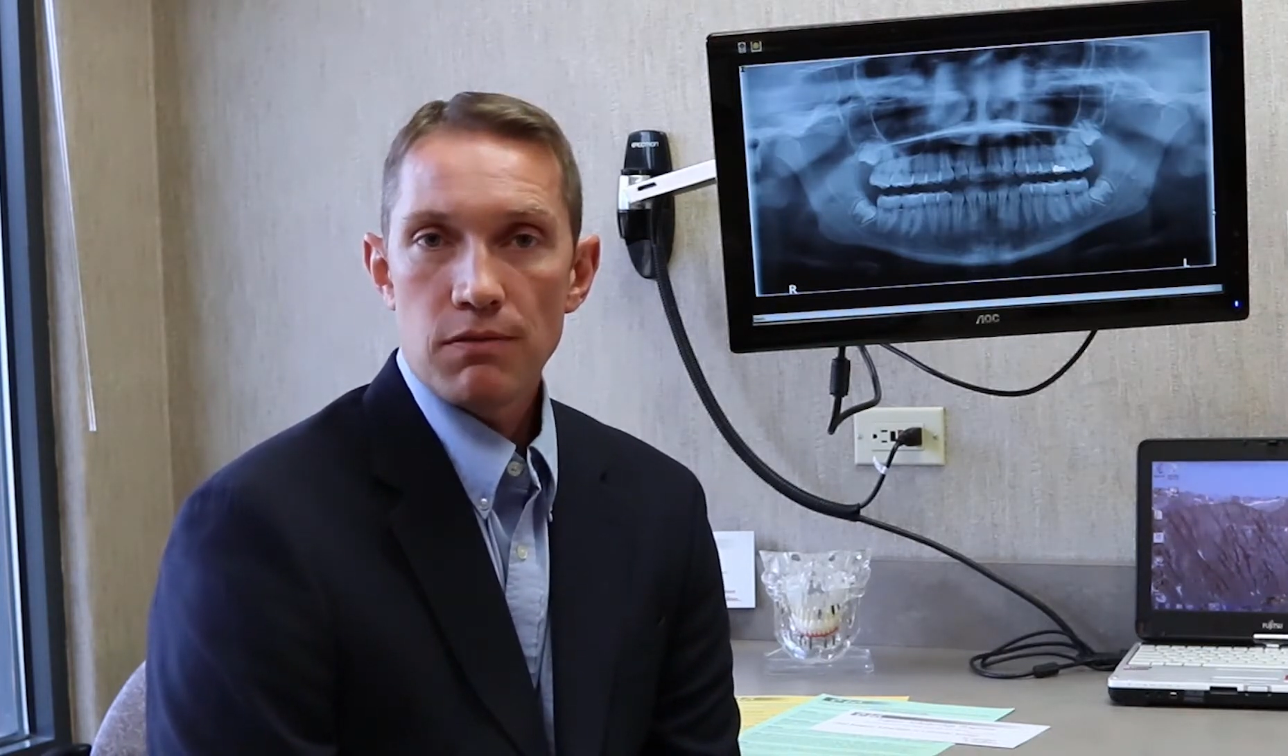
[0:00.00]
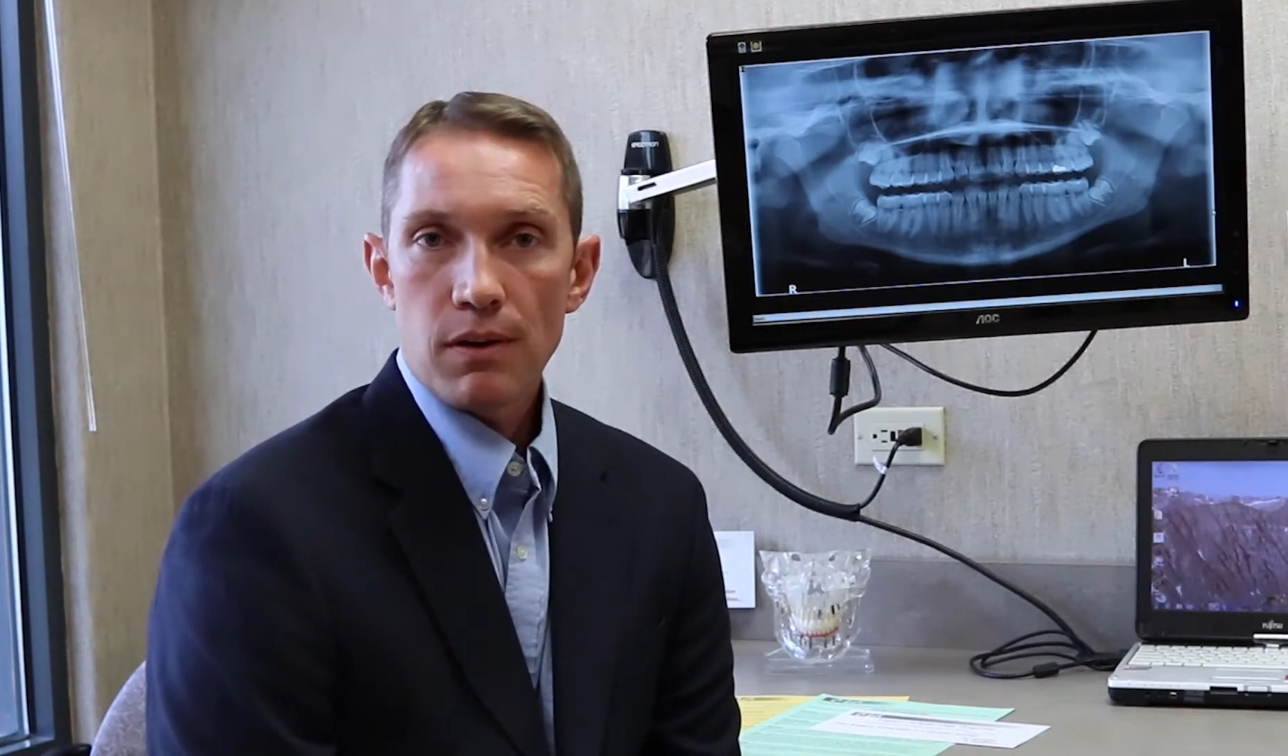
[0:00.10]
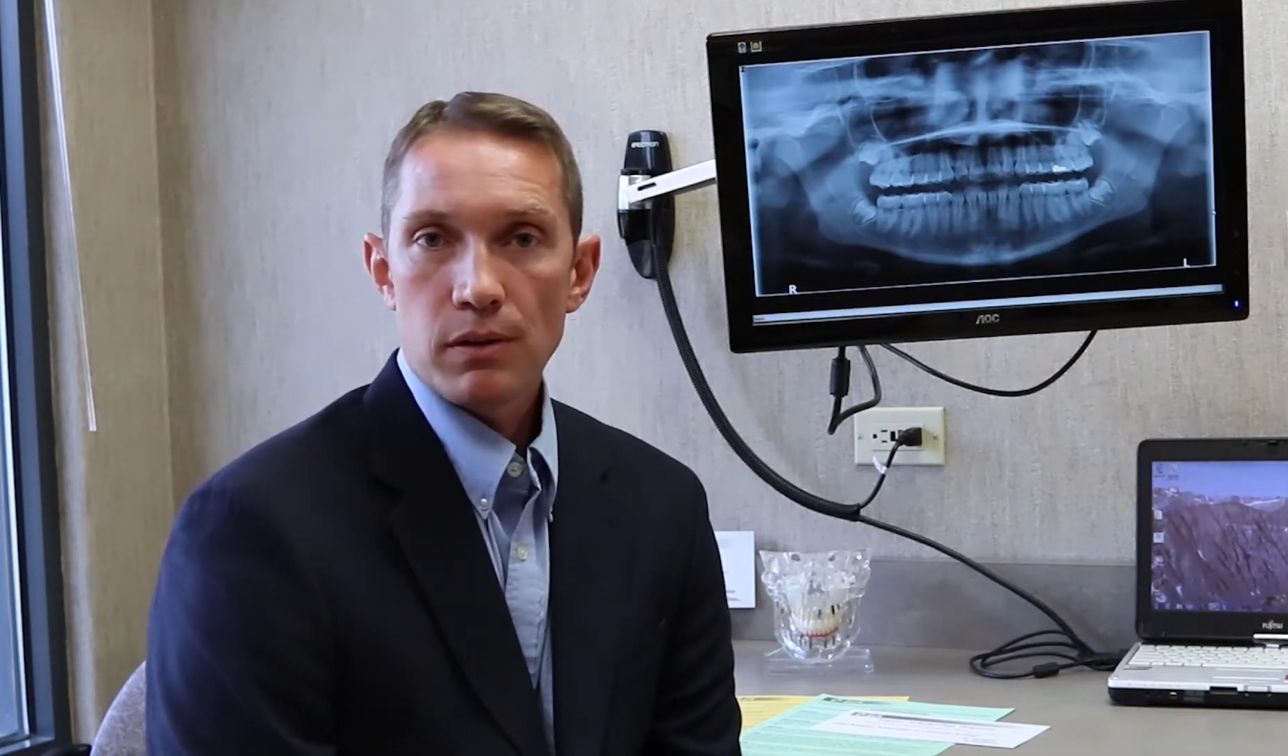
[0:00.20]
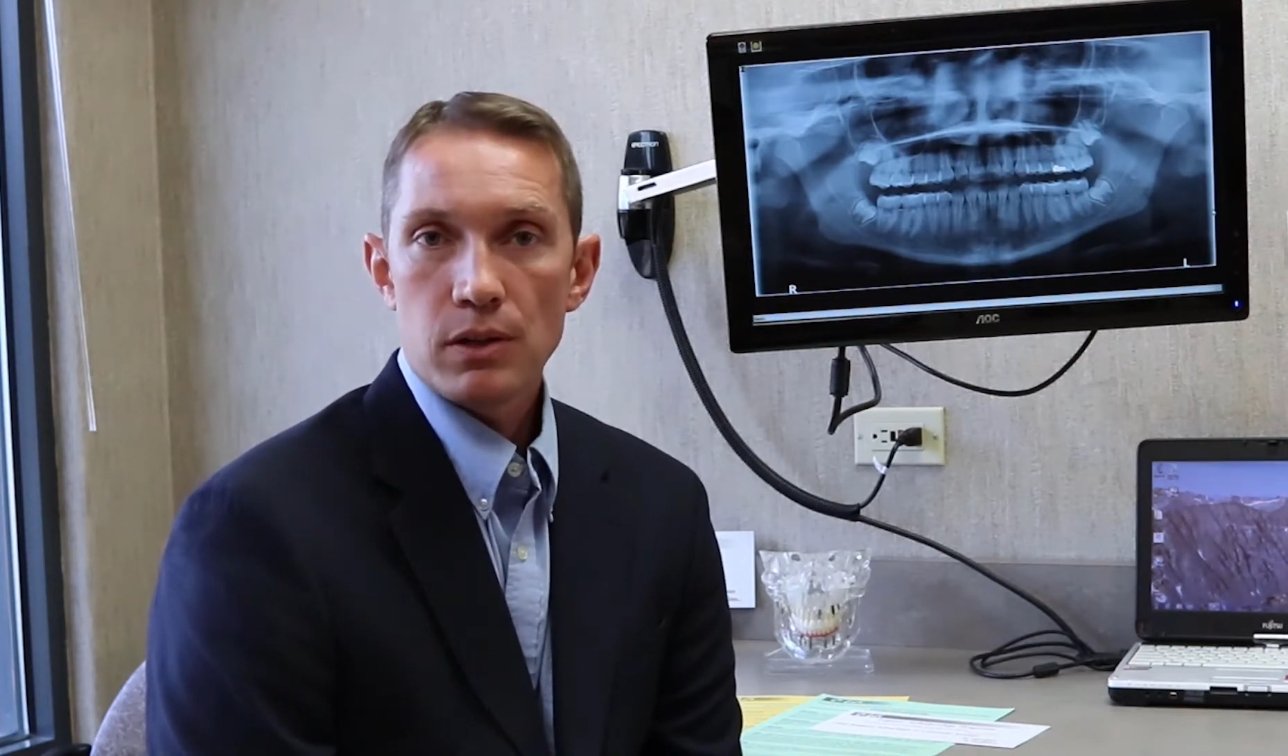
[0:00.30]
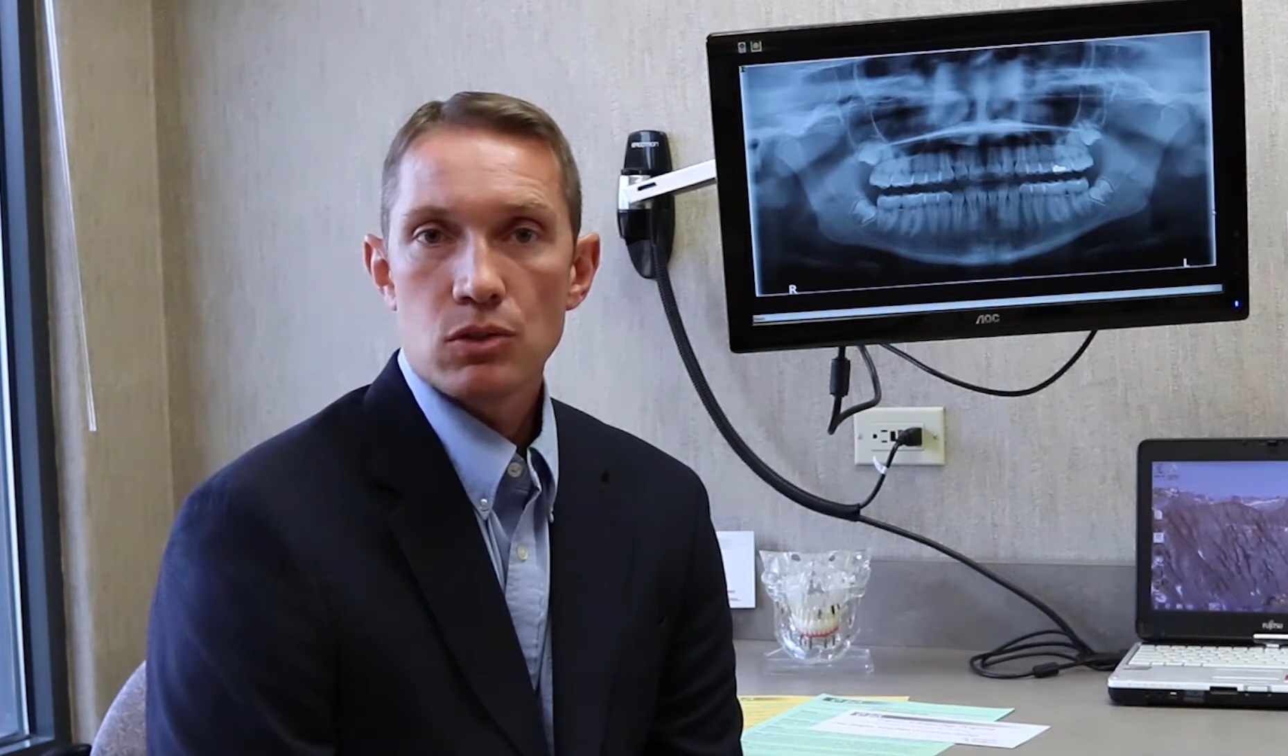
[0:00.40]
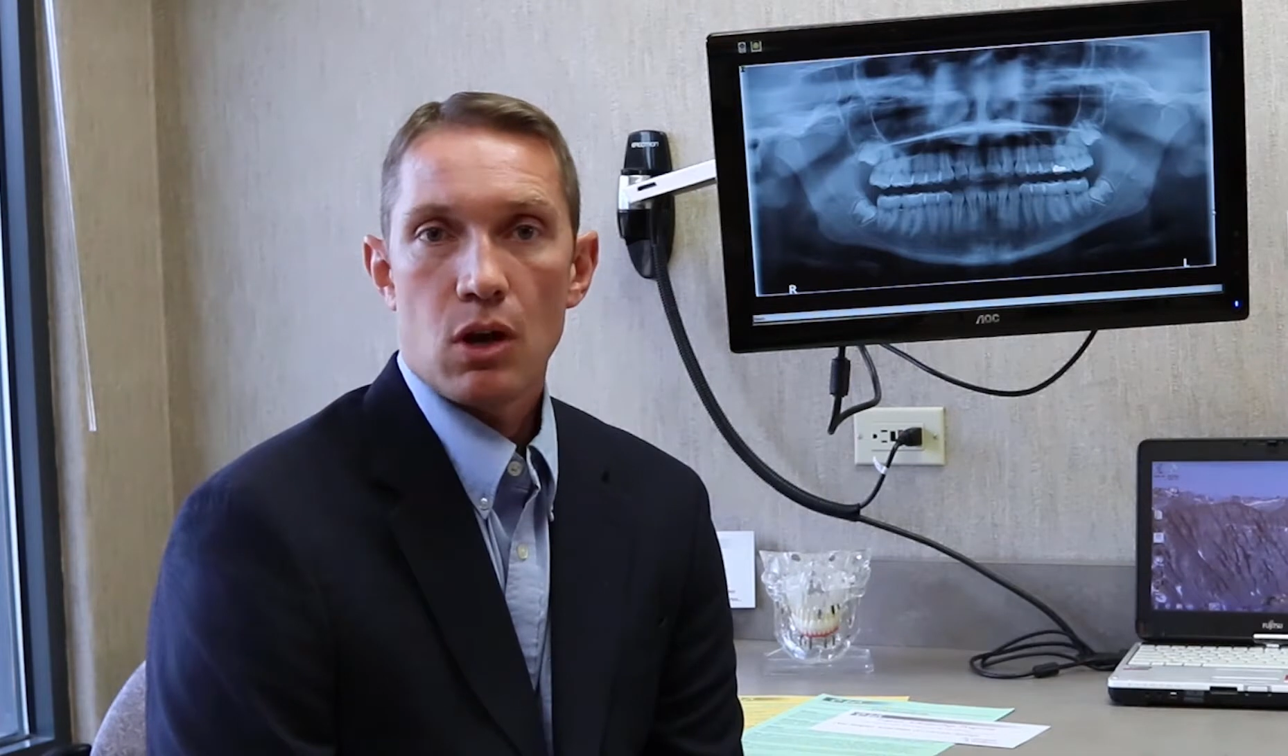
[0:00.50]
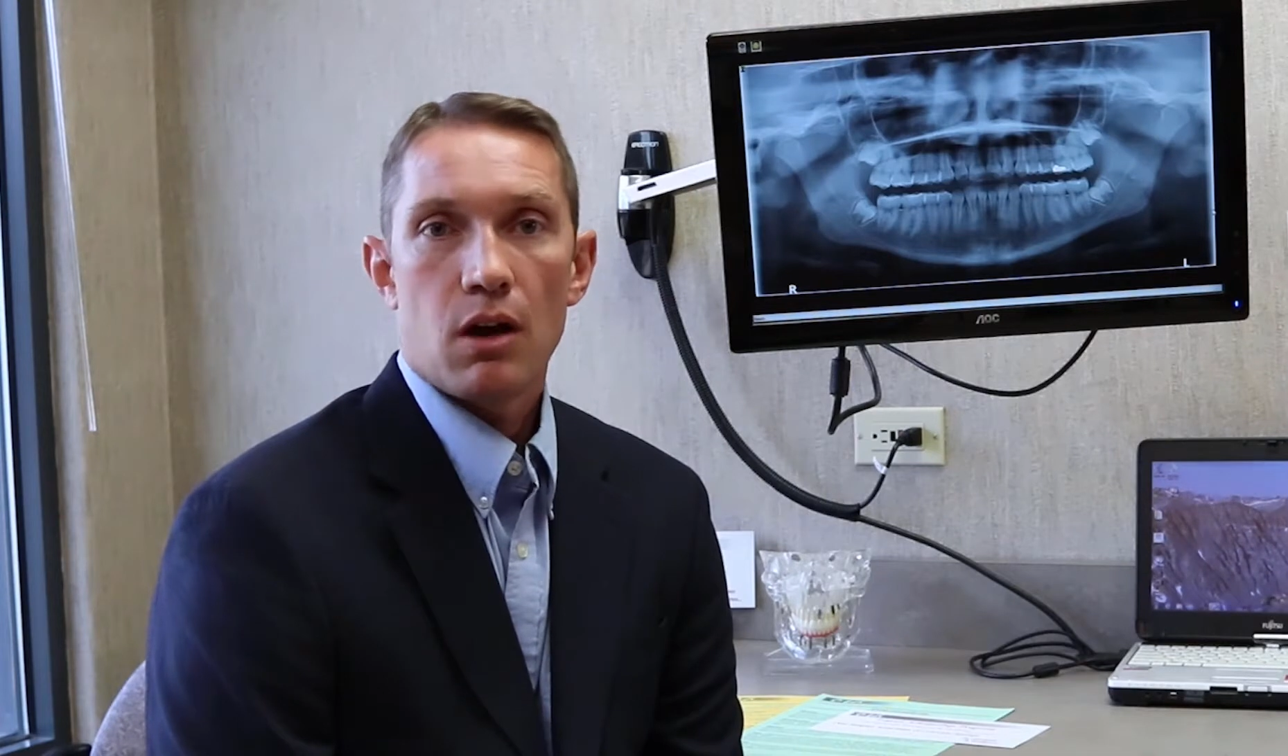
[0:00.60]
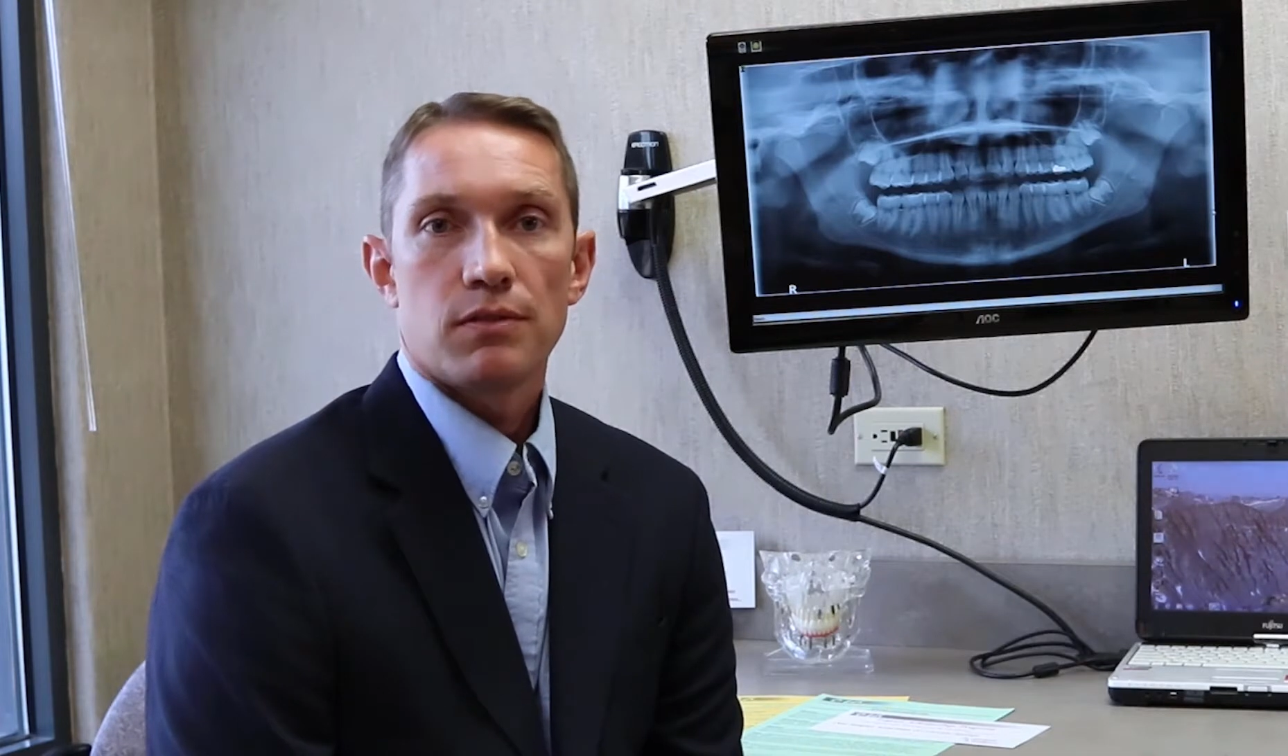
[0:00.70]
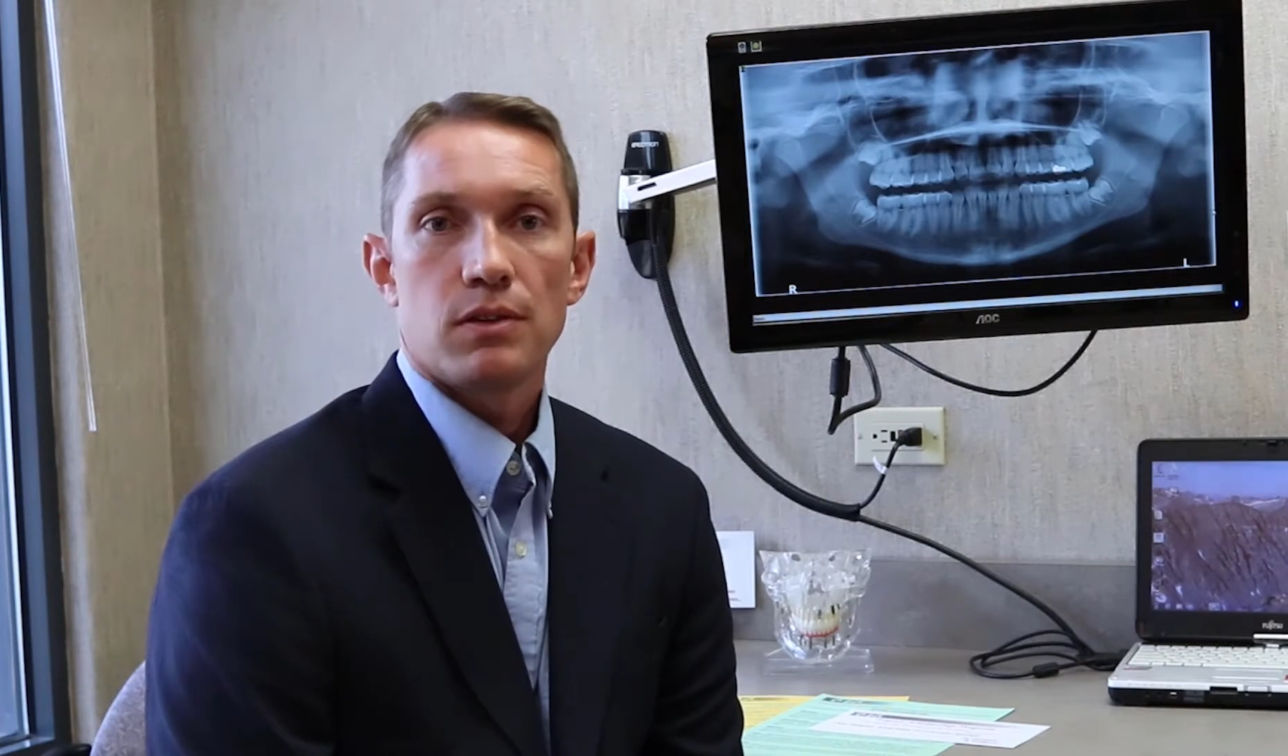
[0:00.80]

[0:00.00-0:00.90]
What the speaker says: fairly soft,